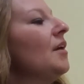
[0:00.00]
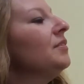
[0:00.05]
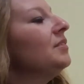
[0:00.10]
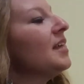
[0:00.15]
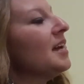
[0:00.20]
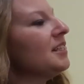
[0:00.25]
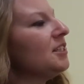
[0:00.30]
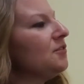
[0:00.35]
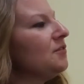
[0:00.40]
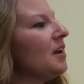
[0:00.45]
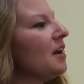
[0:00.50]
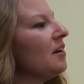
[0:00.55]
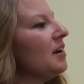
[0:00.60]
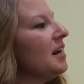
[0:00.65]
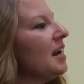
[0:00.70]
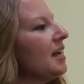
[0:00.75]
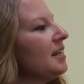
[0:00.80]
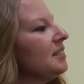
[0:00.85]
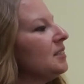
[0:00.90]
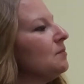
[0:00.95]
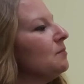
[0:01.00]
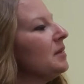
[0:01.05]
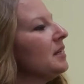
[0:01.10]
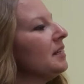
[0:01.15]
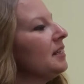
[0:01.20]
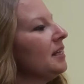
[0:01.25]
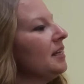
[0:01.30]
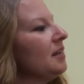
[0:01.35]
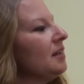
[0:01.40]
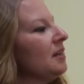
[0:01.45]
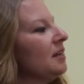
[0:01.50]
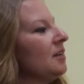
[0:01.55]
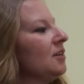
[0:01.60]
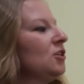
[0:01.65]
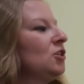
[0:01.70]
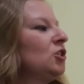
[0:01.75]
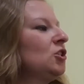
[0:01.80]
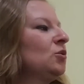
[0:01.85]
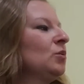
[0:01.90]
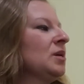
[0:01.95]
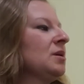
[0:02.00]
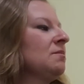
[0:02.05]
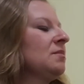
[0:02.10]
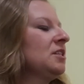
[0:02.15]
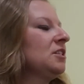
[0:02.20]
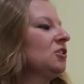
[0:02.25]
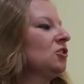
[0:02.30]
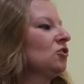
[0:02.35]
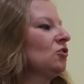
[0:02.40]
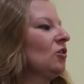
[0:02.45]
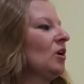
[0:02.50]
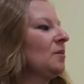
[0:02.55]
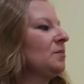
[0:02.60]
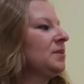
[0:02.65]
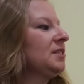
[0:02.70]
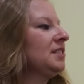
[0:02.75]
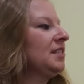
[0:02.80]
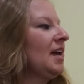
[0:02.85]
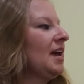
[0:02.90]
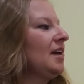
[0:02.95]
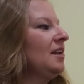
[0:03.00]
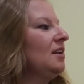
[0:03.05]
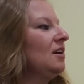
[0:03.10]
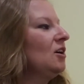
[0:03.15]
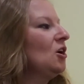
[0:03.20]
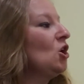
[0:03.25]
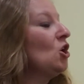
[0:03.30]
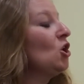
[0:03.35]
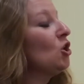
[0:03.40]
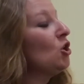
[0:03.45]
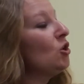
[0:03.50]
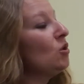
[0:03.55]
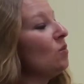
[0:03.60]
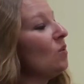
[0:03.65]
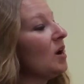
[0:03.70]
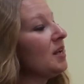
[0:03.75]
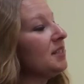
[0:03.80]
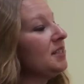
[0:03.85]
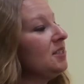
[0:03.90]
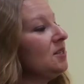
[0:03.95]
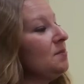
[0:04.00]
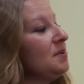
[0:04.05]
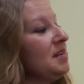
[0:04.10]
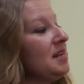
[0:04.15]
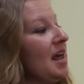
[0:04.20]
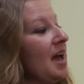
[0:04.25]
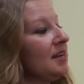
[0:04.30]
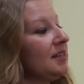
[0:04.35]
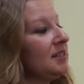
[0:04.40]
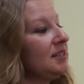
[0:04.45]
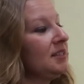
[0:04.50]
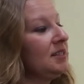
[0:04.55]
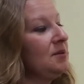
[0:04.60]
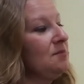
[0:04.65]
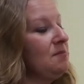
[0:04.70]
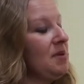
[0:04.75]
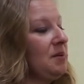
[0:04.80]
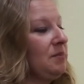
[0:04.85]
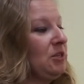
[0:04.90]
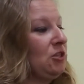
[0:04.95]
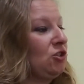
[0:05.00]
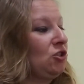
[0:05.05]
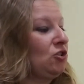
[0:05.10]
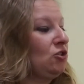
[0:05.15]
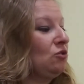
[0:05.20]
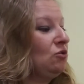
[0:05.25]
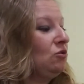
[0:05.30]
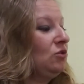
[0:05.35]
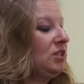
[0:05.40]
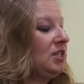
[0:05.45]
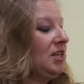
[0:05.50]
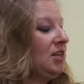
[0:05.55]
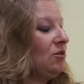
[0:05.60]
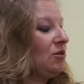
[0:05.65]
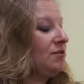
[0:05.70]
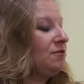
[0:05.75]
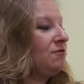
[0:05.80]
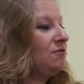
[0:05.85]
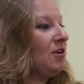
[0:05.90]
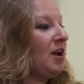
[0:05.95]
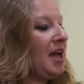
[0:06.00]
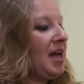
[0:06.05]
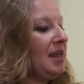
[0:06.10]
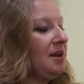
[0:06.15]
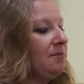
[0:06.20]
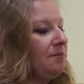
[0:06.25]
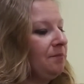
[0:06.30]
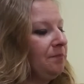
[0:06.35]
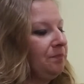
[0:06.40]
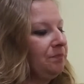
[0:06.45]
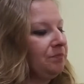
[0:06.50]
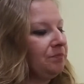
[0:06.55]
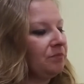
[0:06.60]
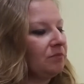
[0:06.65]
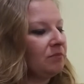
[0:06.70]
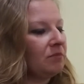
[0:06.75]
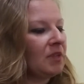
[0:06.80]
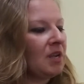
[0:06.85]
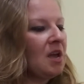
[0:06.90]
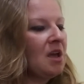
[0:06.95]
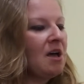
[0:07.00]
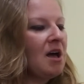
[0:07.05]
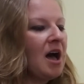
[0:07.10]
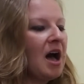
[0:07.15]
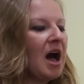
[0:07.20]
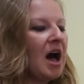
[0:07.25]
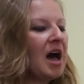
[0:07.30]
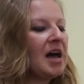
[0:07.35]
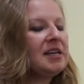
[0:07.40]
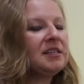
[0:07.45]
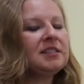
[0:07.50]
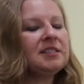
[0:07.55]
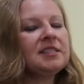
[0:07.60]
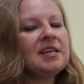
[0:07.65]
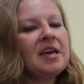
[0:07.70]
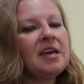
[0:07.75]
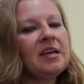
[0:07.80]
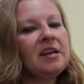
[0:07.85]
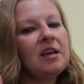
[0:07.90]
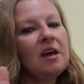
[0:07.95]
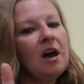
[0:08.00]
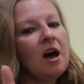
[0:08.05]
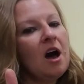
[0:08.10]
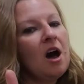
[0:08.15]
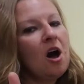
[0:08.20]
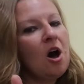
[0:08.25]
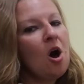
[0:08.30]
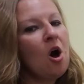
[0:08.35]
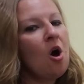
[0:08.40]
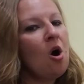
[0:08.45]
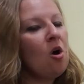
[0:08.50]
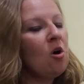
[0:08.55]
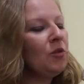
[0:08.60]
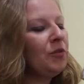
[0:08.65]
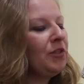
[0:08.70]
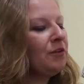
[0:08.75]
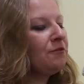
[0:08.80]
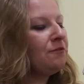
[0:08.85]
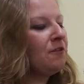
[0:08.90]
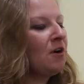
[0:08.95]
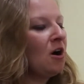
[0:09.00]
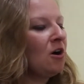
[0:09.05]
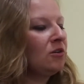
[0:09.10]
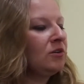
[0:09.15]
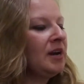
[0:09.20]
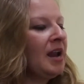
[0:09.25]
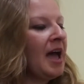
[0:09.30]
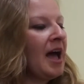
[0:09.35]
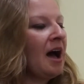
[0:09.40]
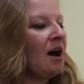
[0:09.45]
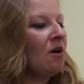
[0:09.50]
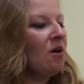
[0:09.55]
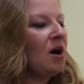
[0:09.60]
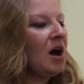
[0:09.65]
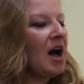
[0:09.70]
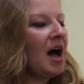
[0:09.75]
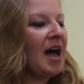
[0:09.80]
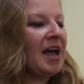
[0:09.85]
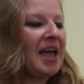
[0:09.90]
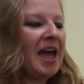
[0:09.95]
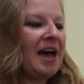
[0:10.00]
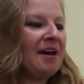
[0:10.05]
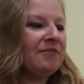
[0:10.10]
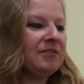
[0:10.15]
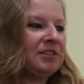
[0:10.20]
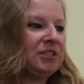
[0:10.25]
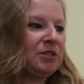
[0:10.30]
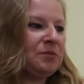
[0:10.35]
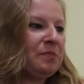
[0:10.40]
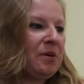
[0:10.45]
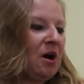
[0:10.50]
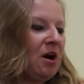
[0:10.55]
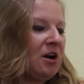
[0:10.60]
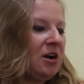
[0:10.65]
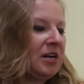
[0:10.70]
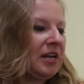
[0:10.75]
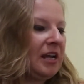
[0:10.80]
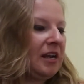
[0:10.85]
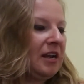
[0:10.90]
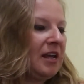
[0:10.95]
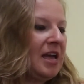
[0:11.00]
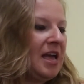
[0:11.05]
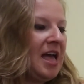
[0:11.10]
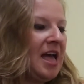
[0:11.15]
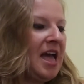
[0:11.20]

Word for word: That's very nice, Billy, sweet Mrs. Krupp said. Who wants to be next? Maybe Susie or Fred? I said, hold the phone now. I haven't departed.